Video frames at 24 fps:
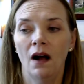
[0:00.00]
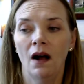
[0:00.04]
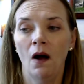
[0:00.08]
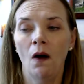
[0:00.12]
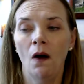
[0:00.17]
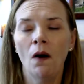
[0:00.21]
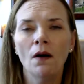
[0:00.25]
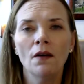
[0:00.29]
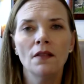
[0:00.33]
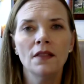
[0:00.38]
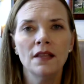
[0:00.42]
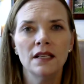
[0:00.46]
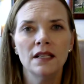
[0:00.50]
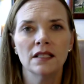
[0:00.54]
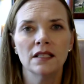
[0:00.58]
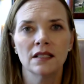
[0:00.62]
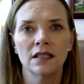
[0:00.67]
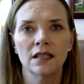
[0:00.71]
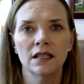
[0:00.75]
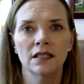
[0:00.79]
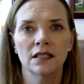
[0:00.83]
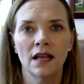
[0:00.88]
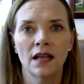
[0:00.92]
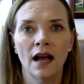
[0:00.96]
All these
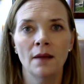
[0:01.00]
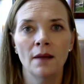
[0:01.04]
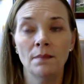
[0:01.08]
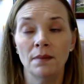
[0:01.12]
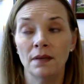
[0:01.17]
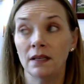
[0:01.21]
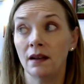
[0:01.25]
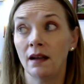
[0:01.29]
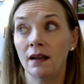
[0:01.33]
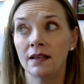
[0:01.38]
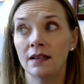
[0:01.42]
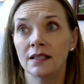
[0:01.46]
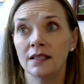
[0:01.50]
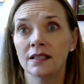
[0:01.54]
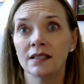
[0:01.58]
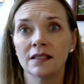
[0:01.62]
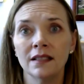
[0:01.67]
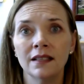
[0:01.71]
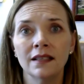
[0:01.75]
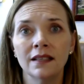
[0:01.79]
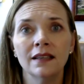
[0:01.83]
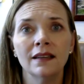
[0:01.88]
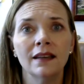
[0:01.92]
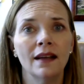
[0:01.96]
things happen. I
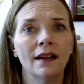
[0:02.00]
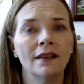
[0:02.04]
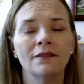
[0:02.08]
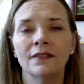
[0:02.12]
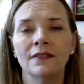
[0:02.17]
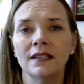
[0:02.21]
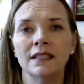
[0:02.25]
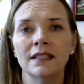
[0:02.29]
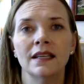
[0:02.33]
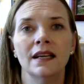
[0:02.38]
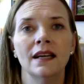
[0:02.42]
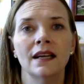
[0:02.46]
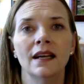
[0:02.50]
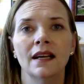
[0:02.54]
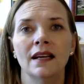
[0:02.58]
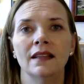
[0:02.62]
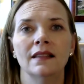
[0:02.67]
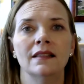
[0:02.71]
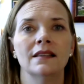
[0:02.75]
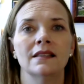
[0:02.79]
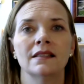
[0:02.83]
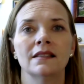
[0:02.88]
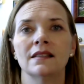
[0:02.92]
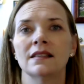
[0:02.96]
see it every
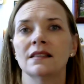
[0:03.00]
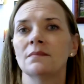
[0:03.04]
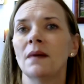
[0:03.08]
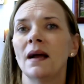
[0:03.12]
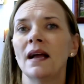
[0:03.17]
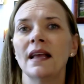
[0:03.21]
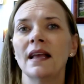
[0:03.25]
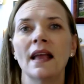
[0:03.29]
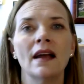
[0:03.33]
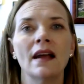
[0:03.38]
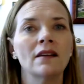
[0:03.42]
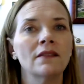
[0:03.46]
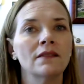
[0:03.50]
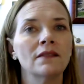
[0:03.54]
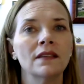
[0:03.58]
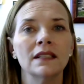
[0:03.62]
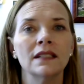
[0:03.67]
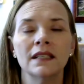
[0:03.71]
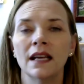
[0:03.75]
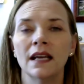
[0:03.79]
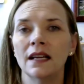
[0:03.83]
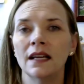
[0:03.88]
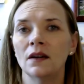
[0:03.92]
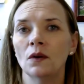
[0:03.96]
day. This is my
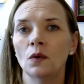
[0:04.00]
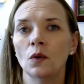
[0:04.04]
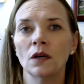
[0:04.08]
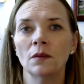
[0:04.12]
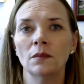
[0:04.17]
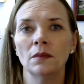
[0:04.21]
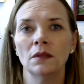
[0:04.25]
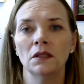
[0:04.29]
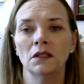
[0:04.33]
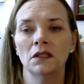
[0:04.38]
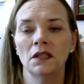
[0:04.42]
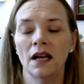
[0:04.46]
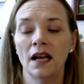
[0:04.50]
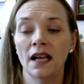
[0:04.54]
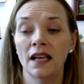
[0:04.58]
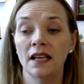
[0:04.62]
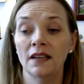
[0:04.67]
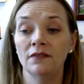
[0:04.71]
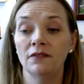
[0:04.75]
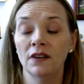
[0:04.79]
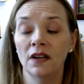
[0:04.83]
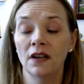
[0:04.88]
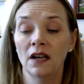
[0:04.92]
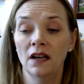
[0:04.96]
everyday normal.
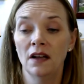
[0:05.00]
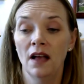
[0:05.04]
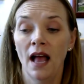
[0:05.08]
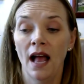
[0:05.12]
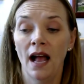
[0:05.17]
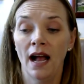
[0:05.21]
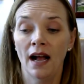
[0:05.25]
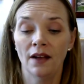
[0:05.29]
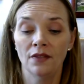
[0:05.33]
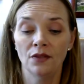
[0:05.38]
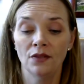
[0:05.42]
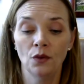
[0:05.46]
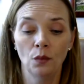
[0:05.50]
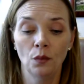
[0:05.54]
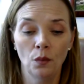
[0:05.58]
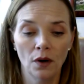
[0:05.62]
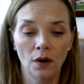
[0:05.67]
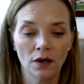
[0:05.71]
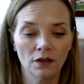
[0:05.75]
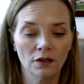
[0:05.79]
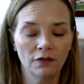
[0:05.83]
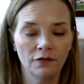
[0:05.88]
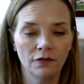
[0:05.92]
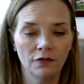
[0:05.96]
I had the
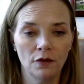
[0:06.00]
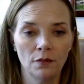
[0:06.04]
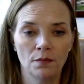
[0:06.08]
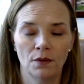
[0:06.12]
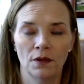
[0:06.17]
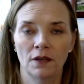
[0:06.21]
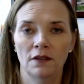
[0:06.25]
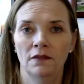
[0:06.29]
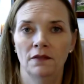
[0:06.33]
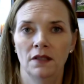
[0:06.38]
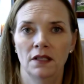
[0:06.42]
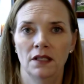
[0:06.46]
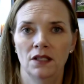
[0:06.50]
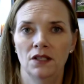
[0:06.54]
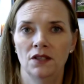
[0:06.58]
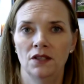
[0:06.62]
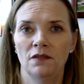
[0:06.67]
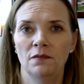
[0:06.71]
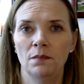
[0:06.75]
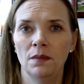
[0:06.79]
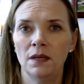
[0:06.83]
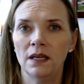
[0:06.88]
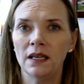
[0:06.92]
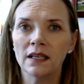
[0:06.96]
wonderful privilege
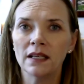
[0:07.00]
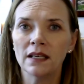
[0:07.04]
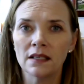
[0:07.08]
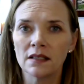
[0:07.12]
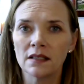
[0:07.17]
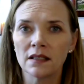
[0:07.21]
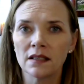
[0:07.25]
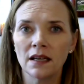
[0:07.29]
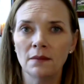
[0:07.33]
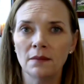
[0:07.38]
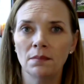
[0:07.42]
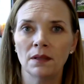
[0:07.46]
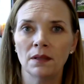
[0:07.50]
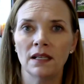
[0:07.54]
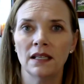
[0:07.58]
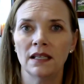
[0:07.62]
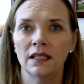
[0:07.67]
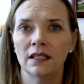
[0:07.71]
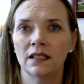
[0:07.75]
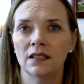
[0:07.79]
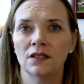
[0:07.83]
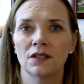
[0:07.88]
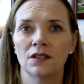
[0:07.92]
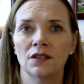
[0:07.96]
of being an estate
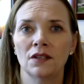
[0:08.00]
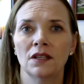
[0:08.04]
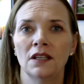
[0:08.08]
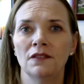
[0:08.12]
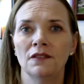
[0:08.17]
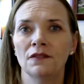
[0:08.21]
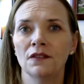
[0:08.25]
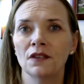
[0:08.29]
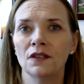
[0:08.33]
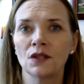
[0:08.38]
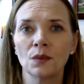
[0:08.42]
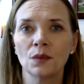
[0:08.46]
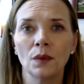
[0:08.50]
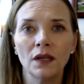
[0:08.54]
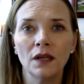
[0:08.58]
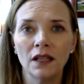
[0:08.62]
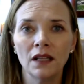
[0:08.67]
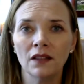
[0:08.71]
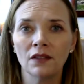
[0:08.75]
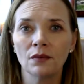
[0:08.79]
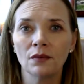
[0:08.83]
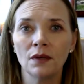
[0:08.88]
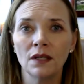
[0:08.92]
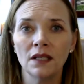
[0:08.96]
planning attorney for
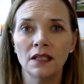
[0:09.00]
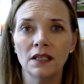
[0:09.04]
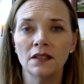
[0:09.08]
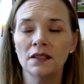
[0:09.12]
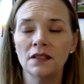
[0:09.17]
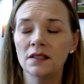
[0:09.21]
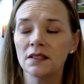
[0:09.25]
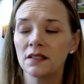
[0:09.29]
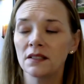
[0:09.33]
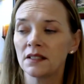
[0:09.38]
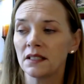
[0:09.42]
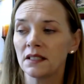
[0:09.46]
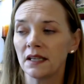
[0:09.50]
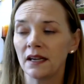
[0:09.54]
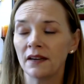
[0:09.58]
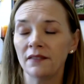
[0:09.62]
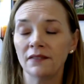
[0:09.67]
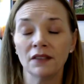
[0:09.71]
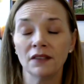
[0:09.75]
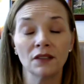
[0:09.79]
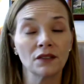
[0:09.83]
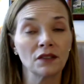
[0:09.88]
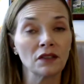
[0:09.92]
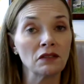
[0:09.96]
23 years.
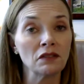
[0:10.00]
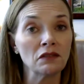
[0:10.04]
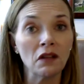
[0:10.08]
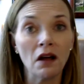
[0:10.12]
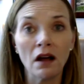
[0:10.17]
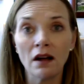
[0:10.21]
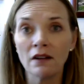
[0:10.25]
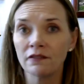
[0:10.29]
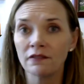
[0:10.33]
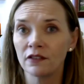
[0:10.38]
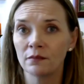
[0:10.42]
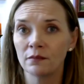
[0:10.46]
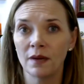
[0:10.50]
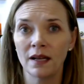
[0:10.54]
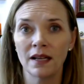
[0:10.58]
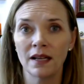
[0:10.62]
I've learned a lot from